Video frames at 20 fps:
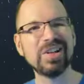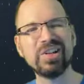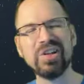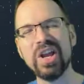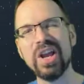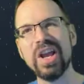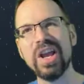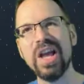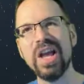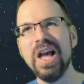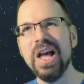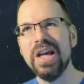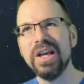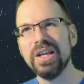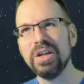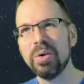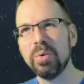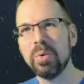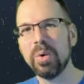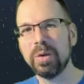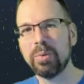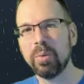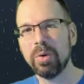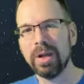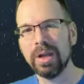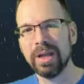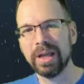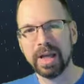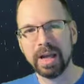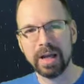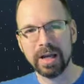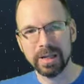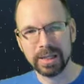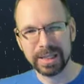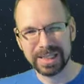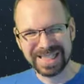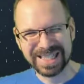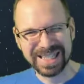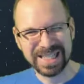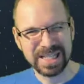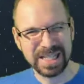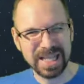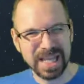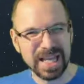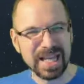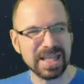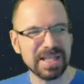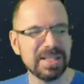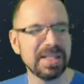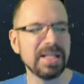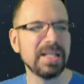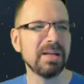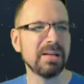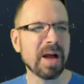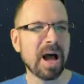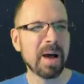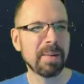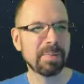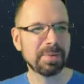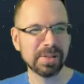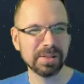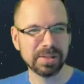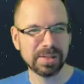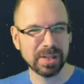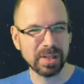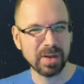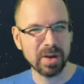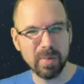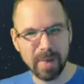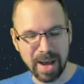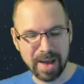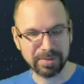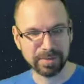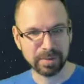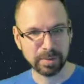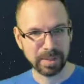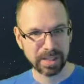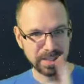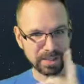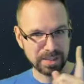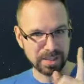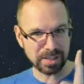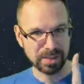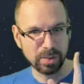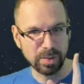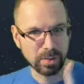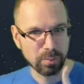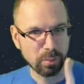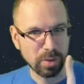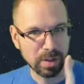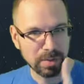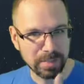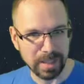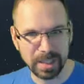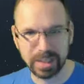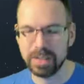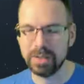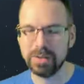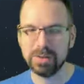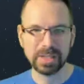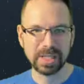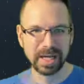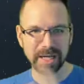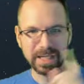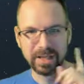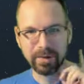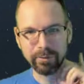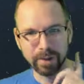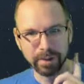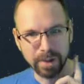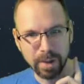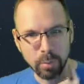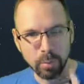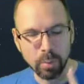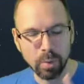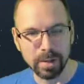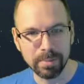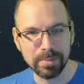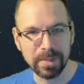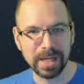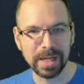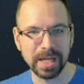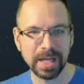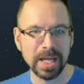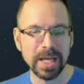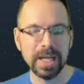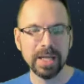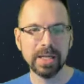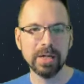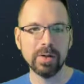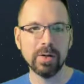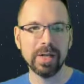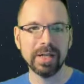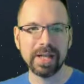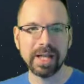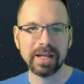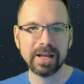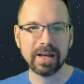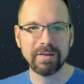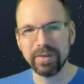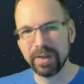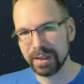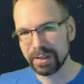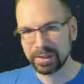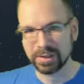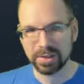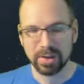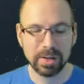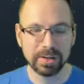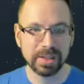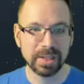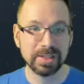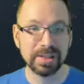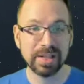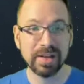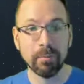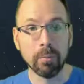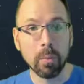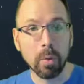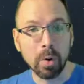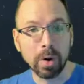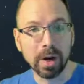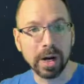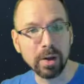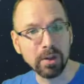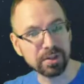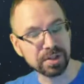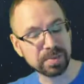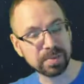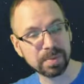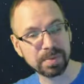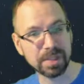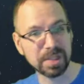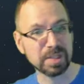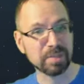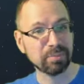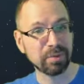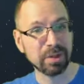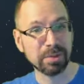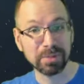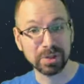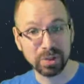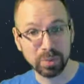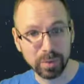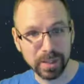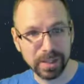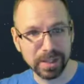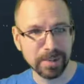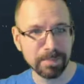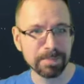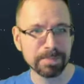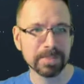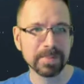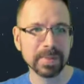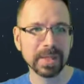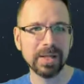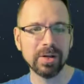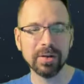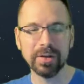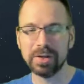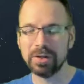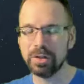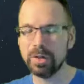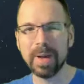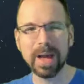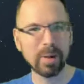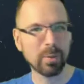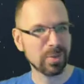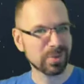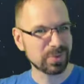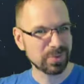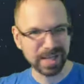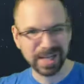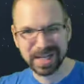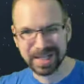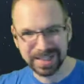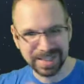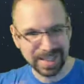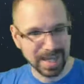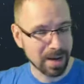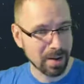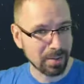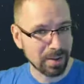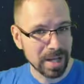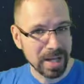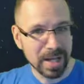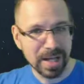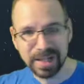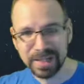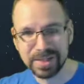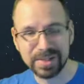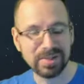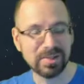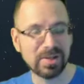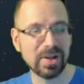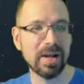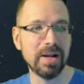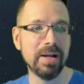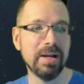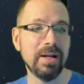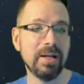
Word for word: a you know like like easy option to go after because it's only one mini. You just got to get rid of that one mini, you know. And like I feel like the Tauntauns have more health, especially split between them. You know, the back. Once we get it down, it's done.